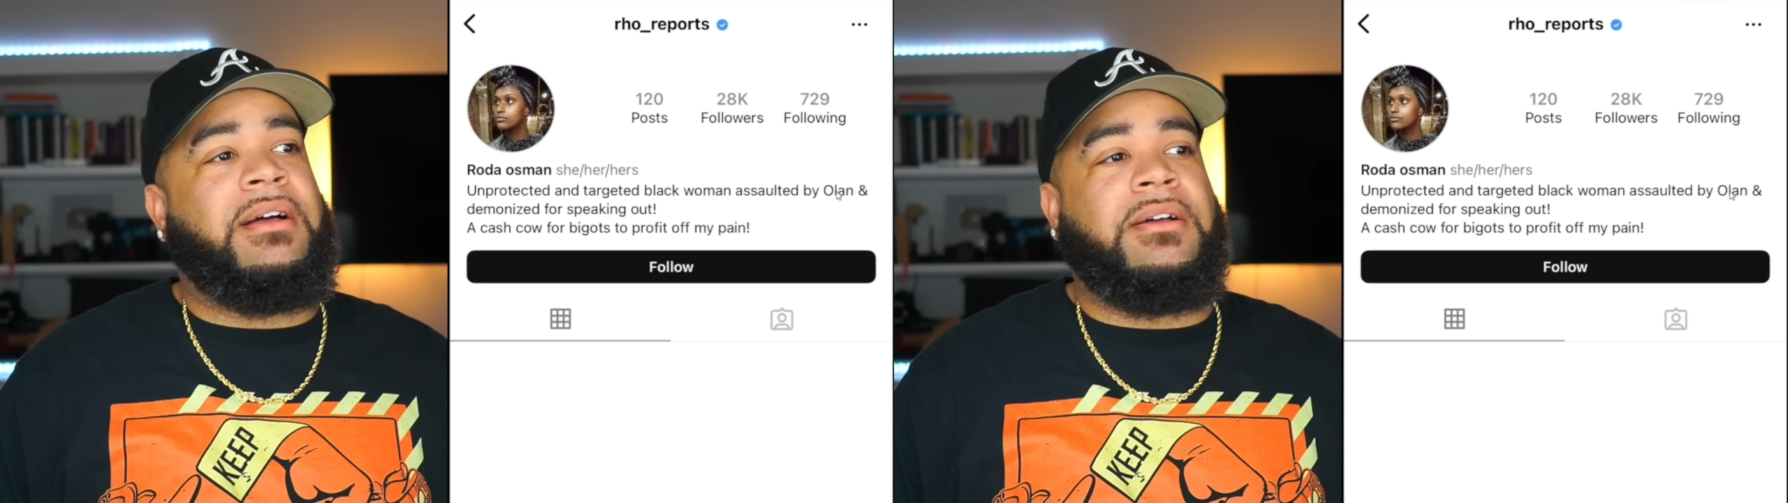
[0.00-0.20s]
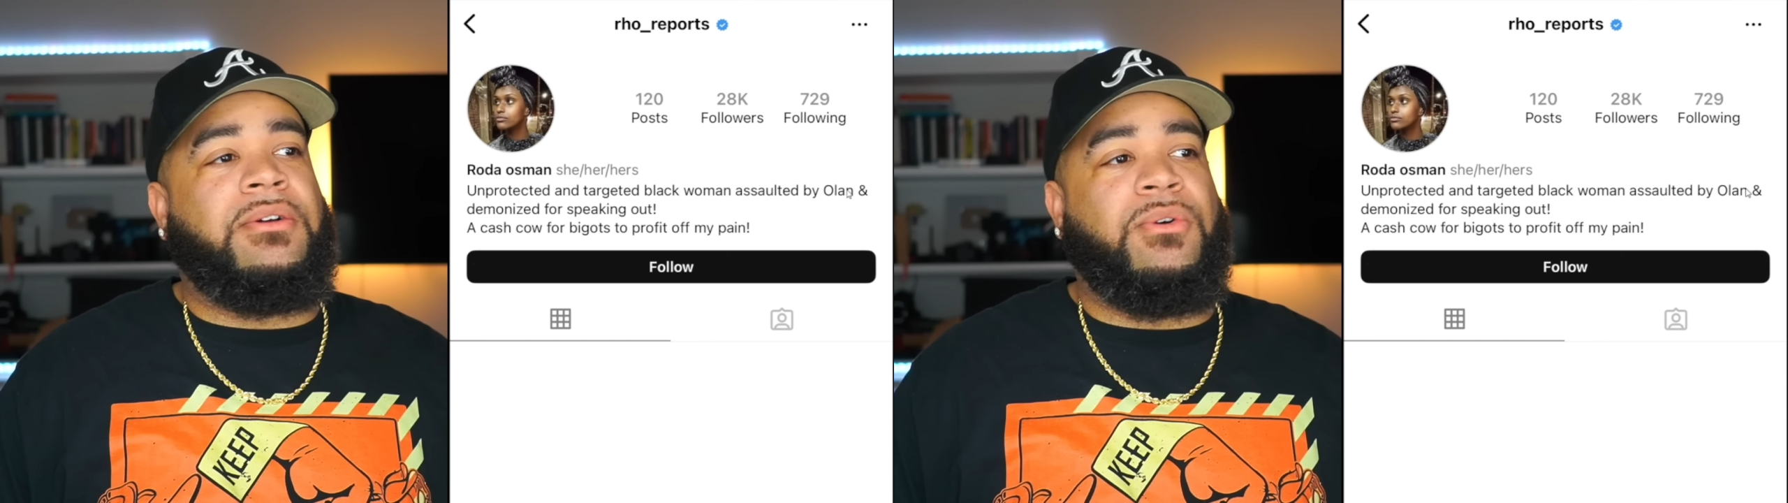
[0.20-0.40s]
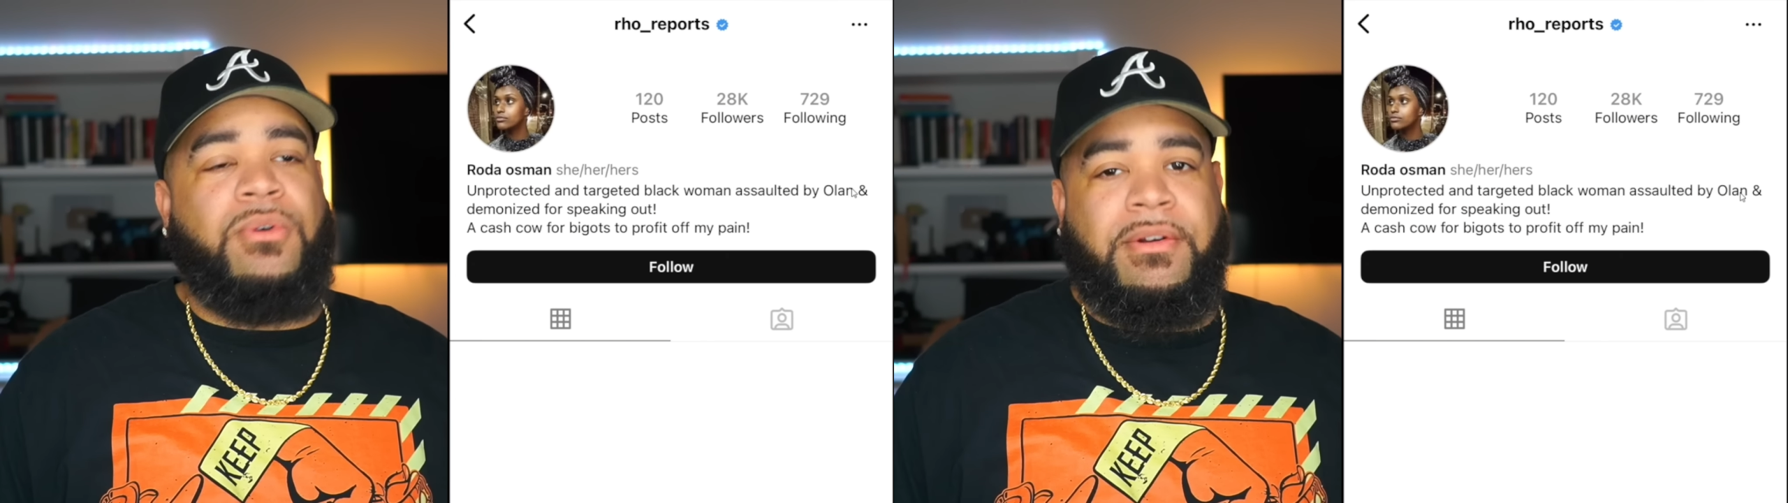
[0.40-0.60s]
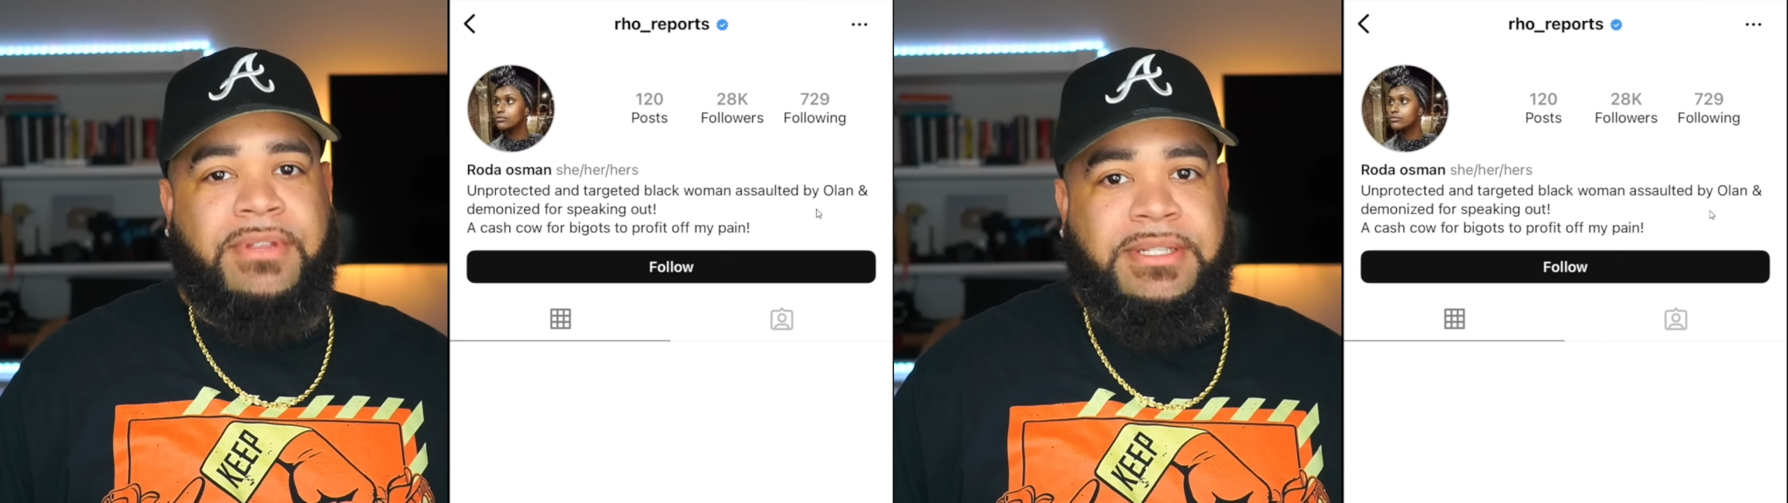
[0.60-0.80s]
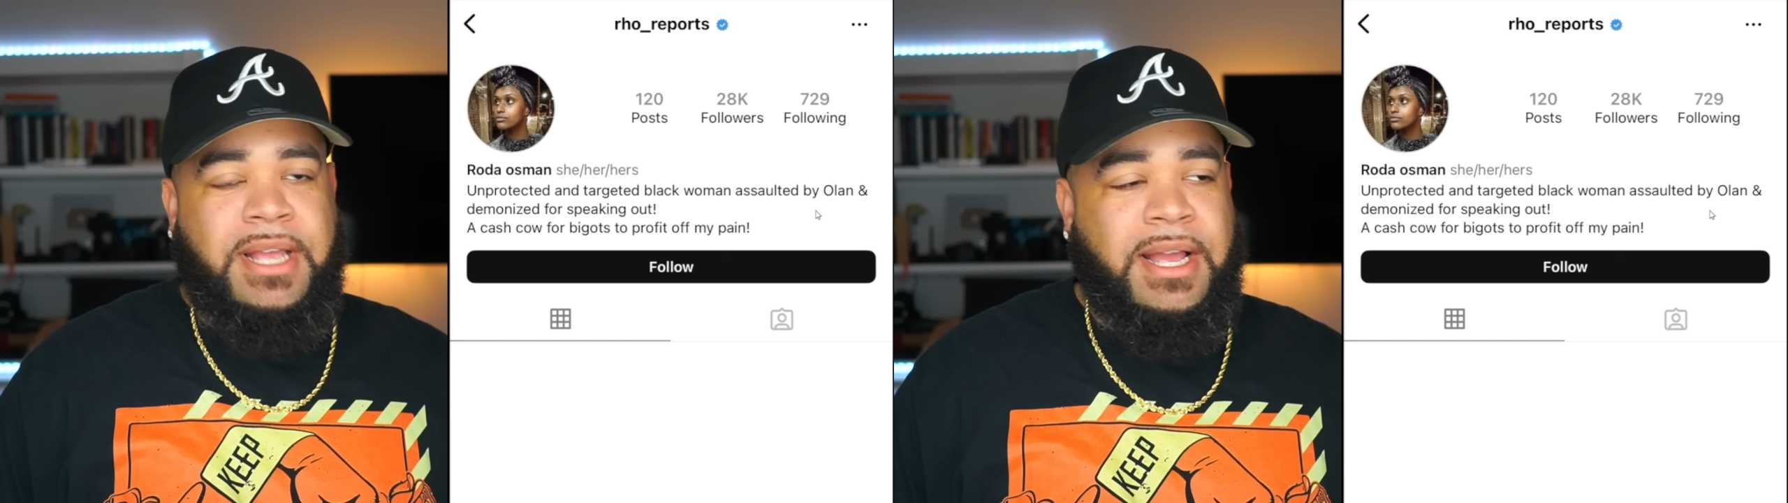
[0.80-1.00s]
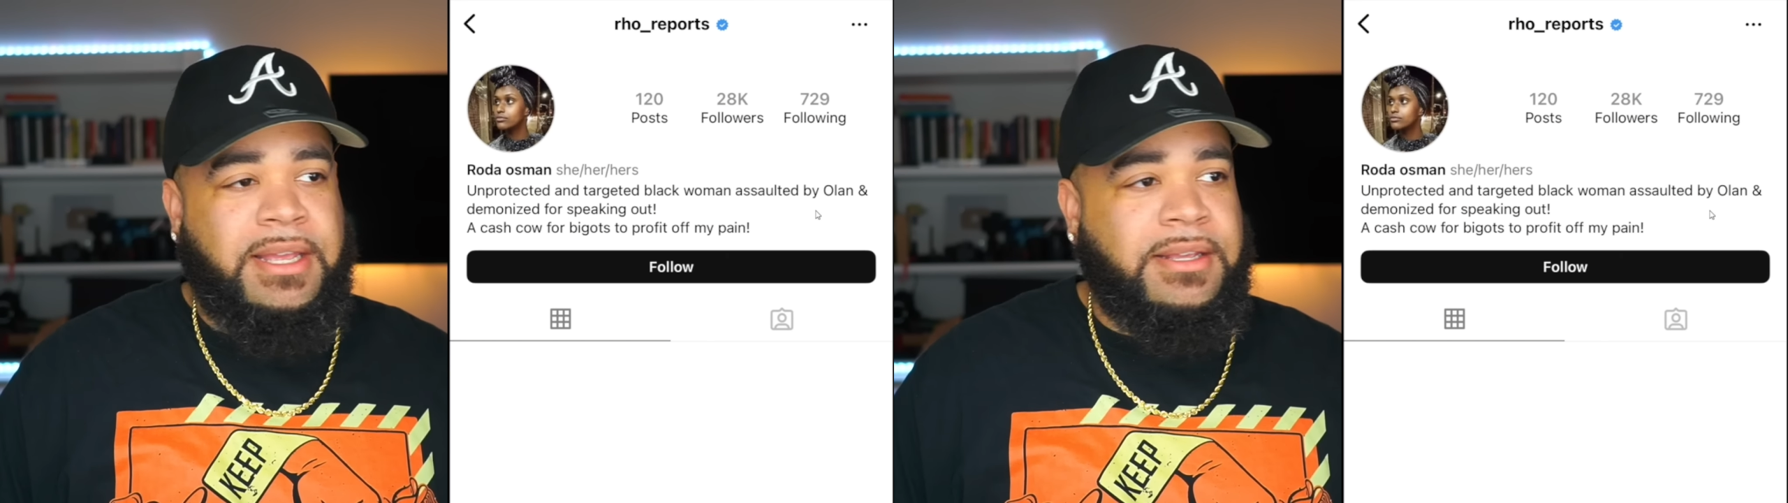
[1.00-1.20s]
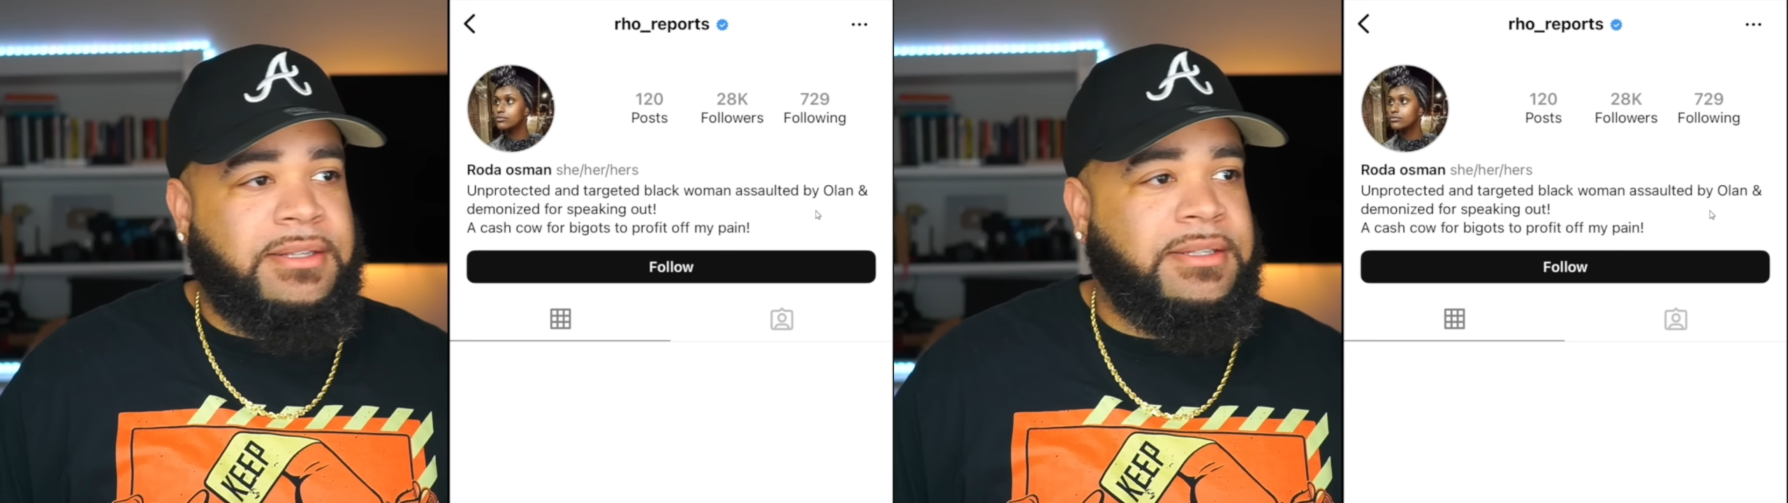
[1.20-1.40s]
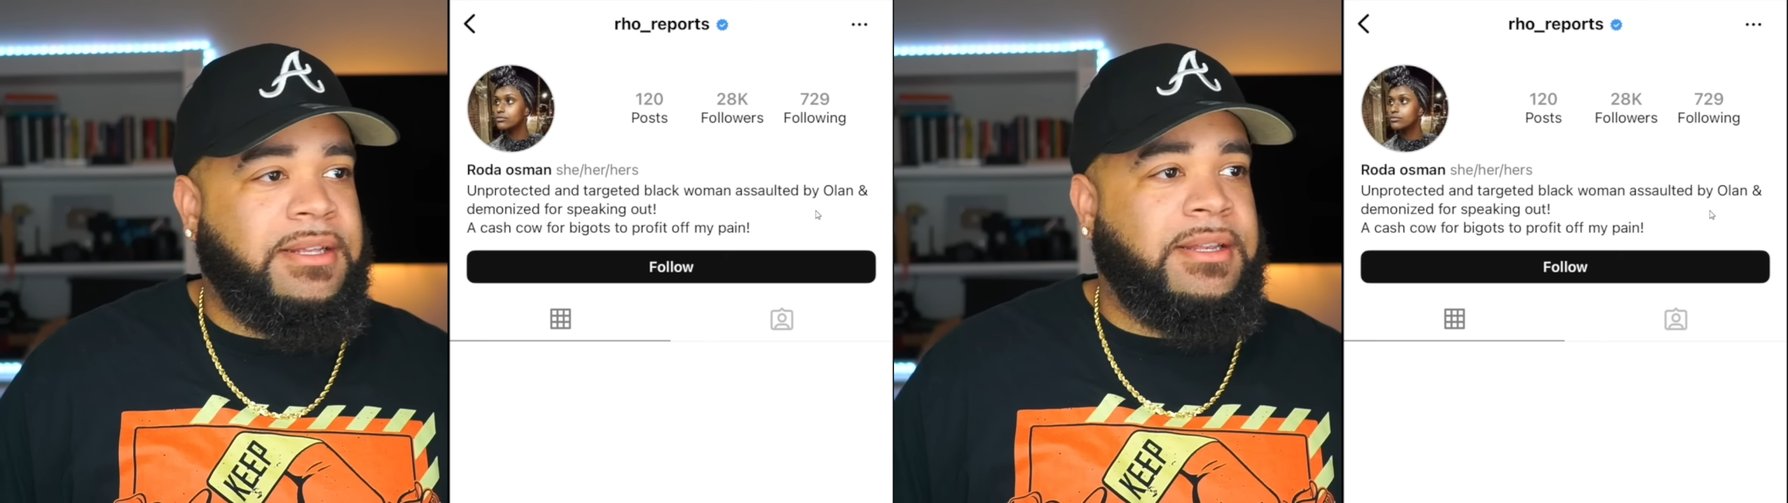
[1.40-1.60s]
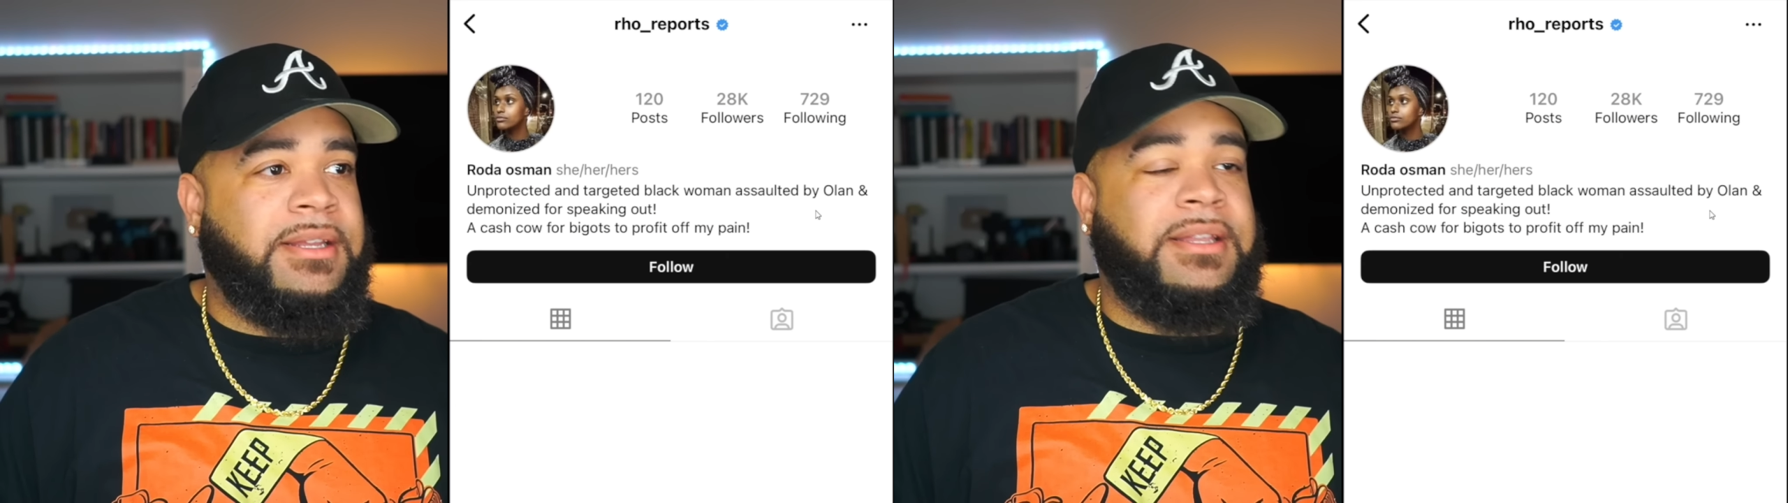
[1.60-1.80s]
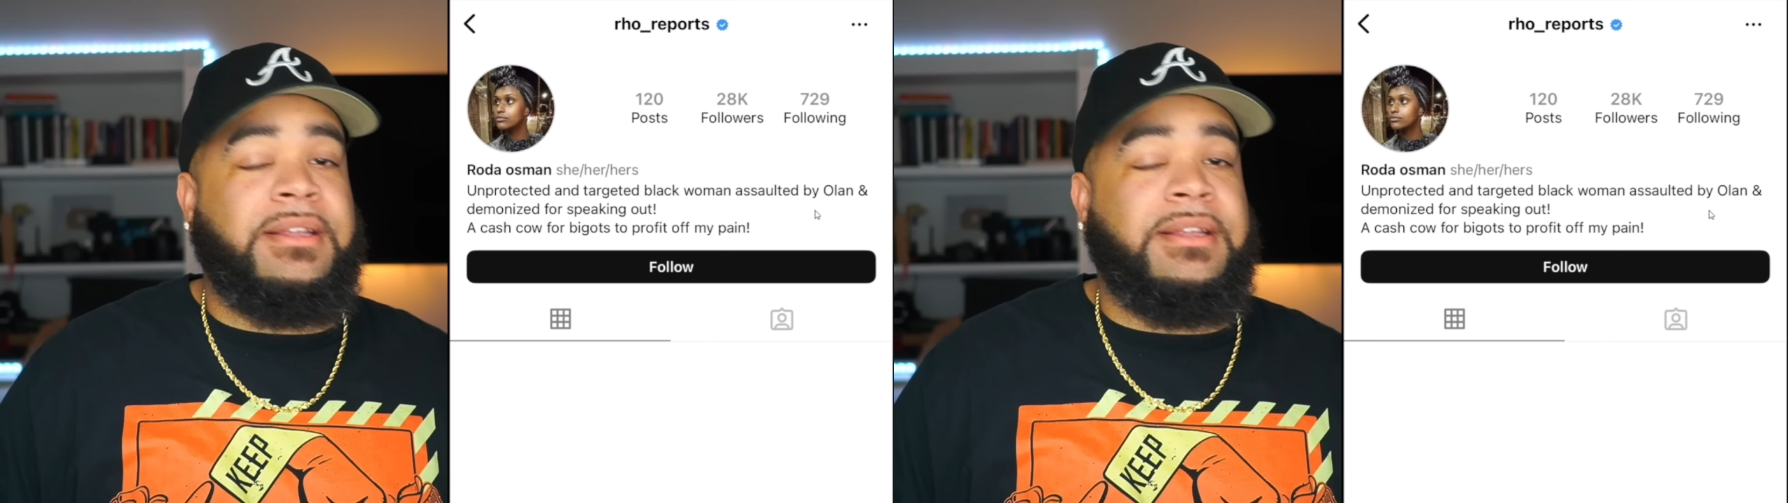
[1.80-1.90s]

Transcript: whoever this guy is, the, the, the,